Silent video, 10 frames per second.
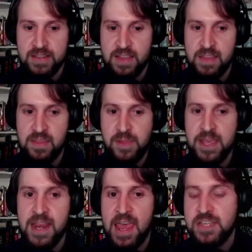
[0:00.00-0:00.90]
Like if they play
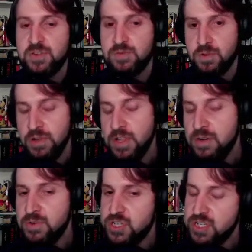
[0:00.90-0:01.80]
an Acerola,
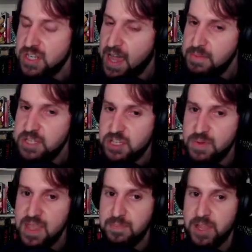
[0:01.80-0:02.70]
which I'm assuming
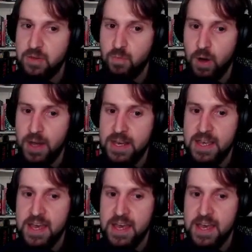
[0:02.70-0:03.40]
they play 1,